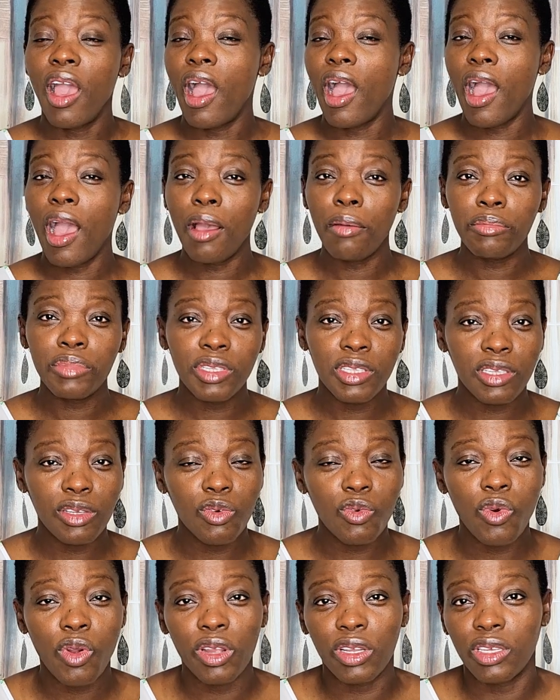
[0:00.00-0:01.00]
I'm still
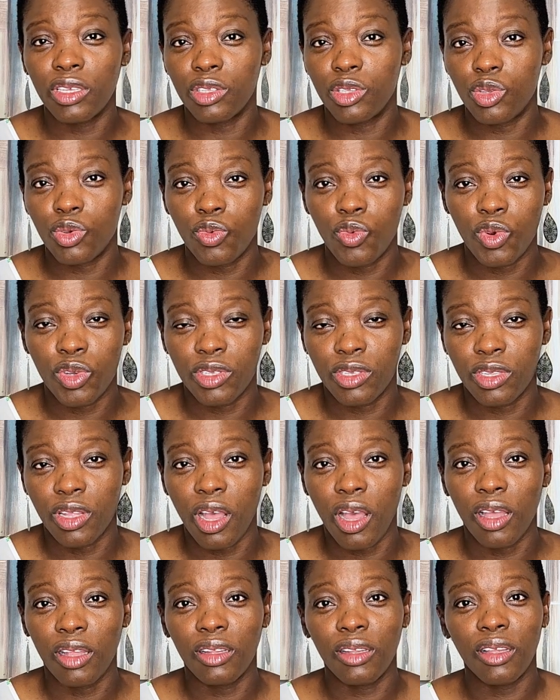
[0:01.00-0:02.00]
working towards
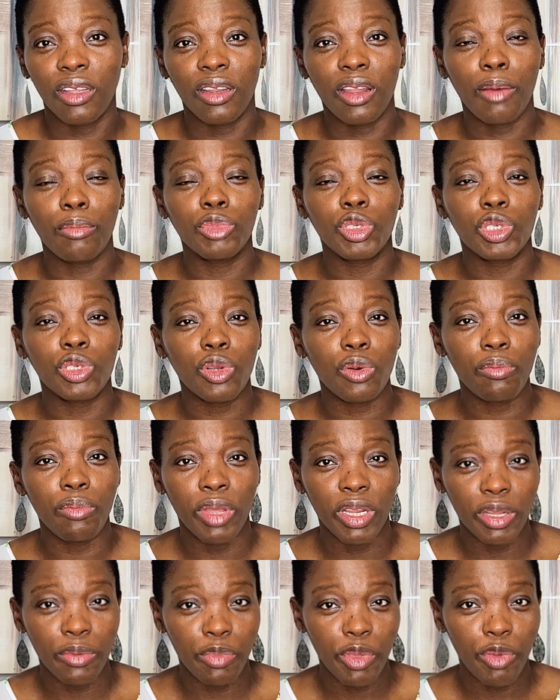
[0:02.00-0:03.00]
that, and I'm sure
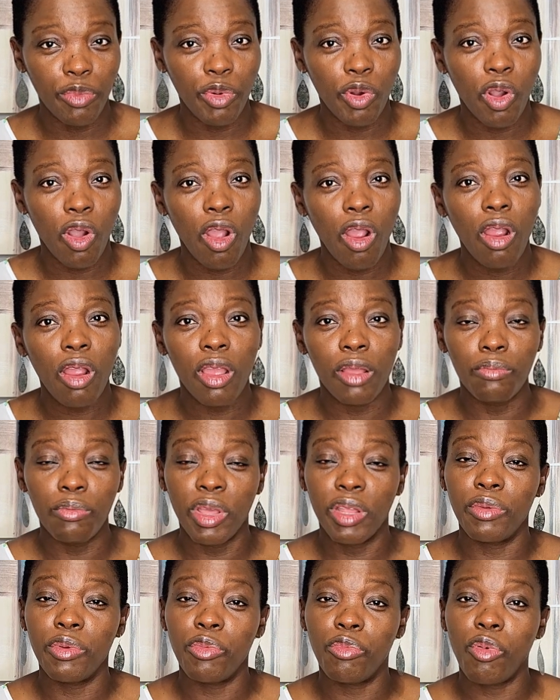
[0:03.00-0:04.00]
many people are, and
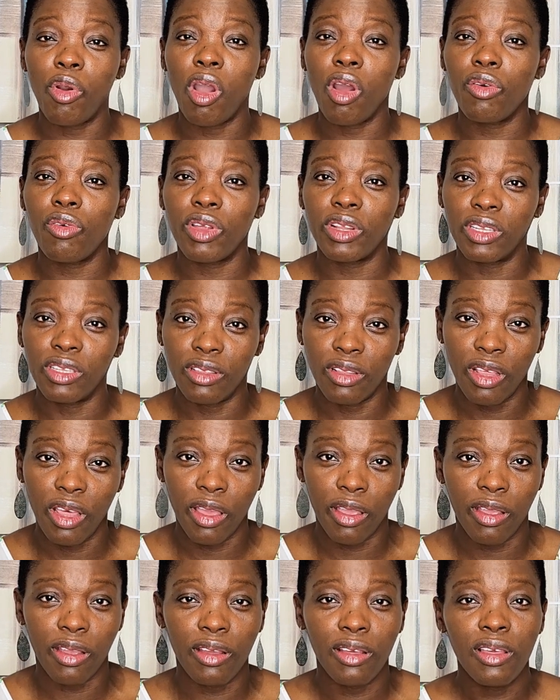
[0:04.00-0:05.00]
many people are already
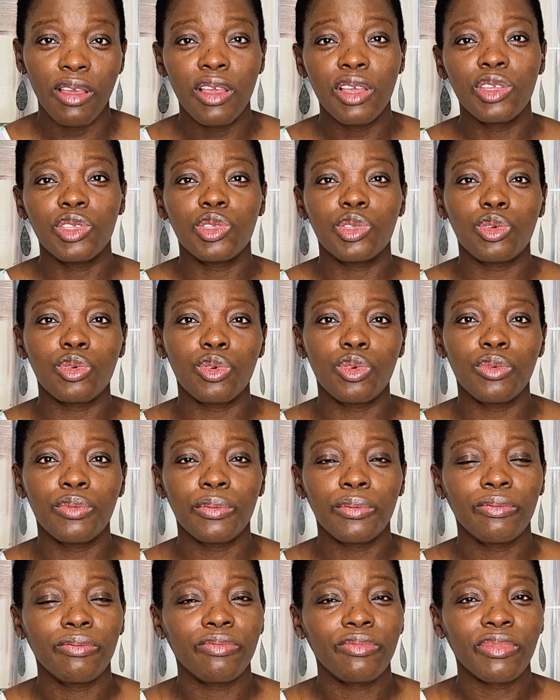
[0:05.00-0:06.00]
there. So
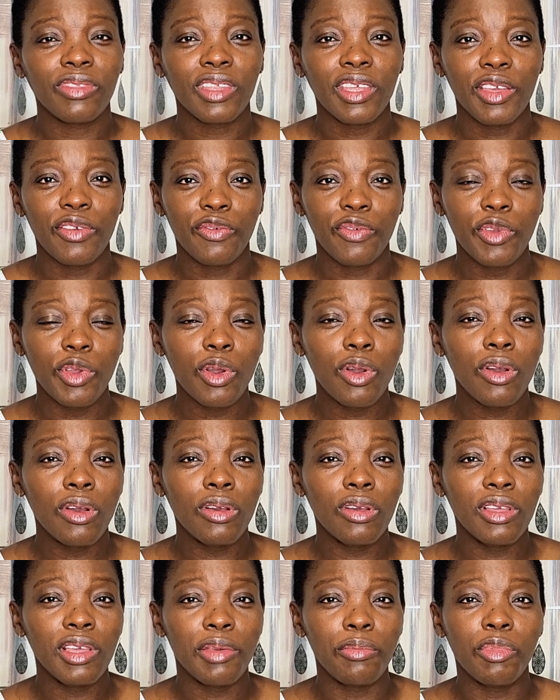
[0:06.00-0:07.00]
if your
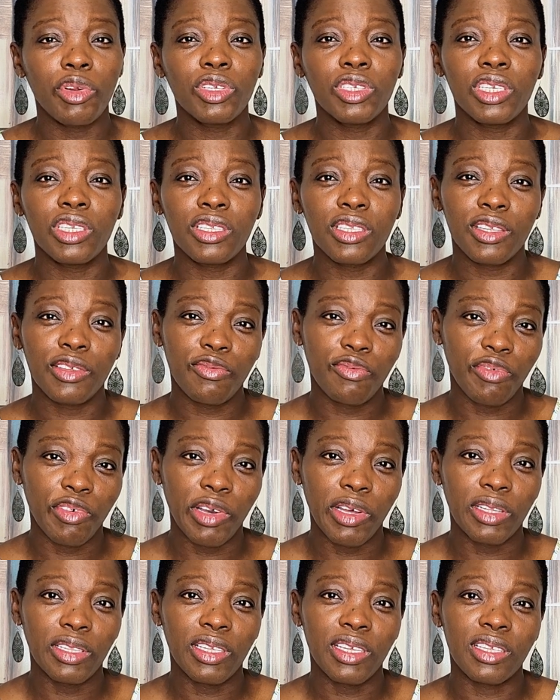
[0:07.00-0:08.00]
emergency
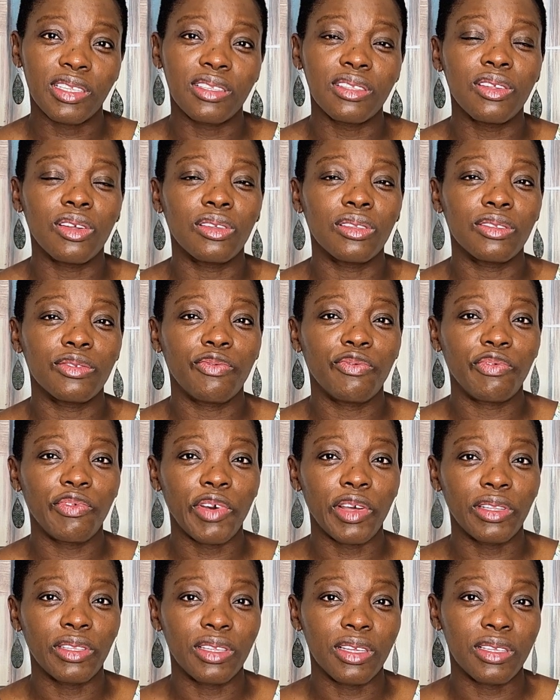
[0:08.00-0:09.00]
fund is not
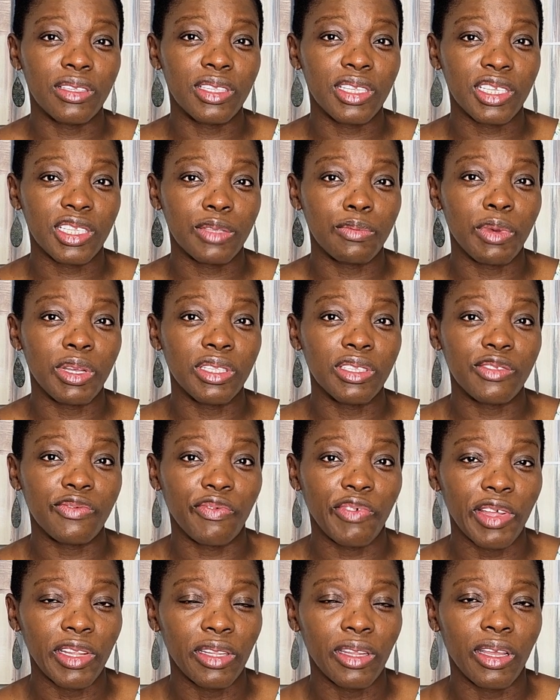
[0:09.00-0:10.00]
funded, 6 months
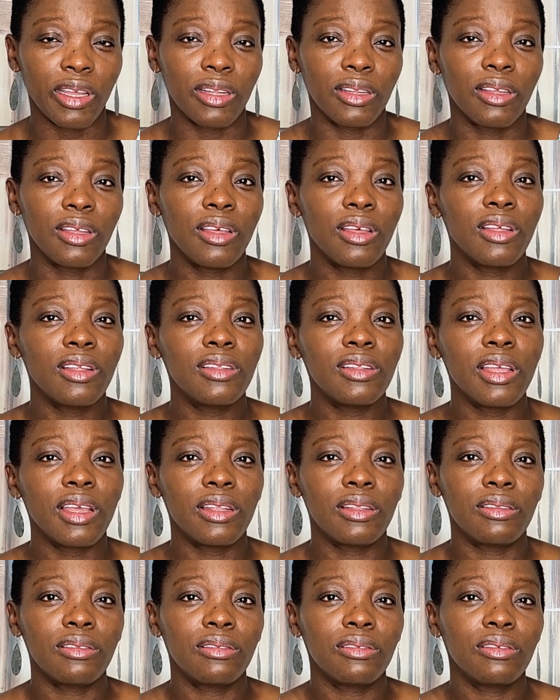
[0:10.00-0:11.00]
funded,
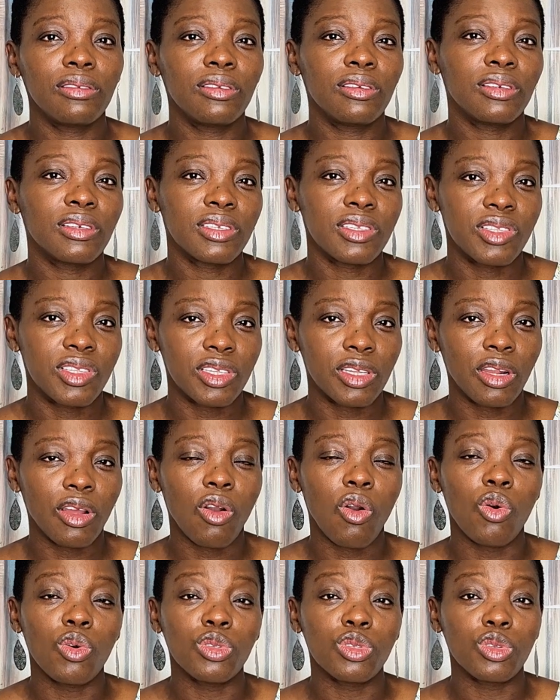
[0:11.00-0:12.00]
then consider
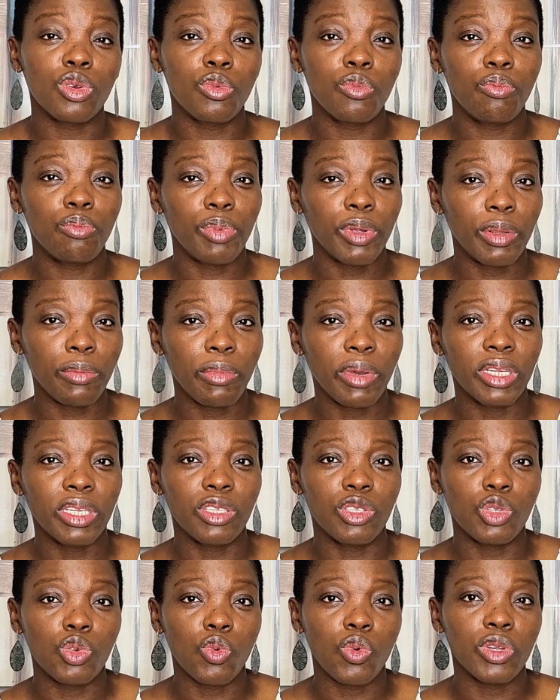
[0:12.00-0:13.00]
also putting money
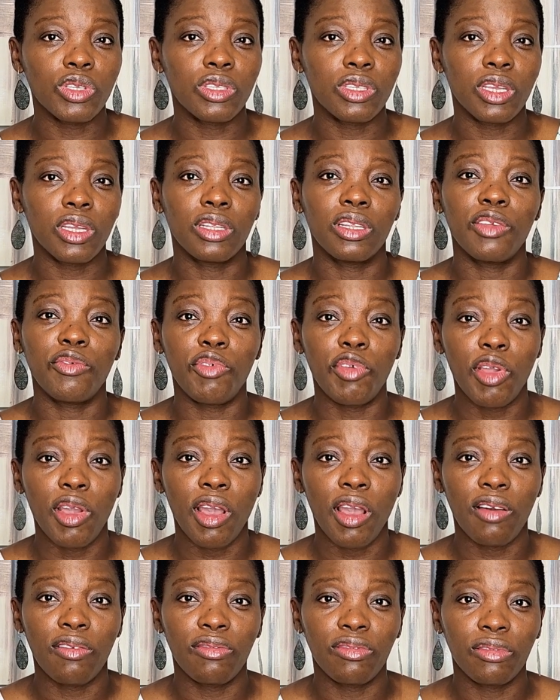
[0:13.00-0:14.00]
towards it if you
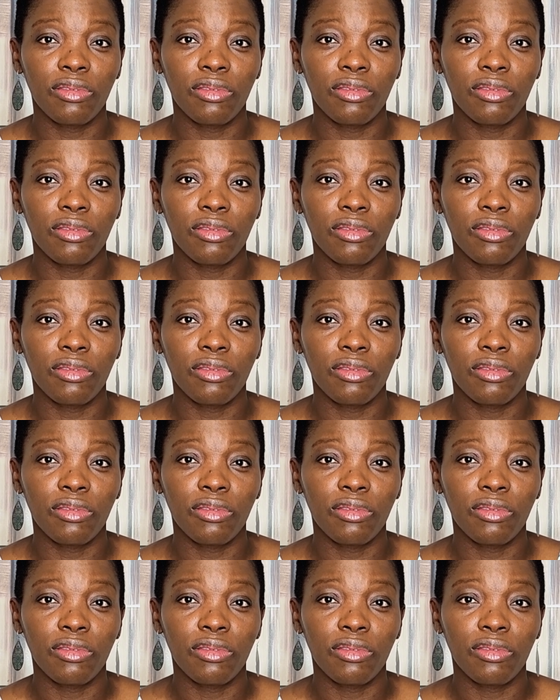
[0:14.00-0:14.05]
have,